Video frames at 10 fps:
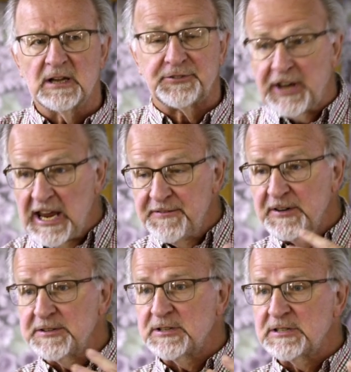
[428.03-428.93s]

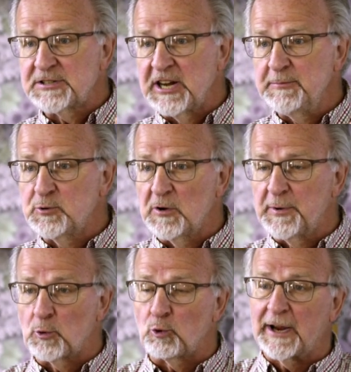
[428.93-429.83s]
David seemed to have
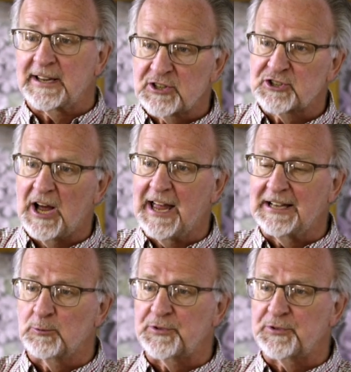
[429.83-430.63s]
been reconciled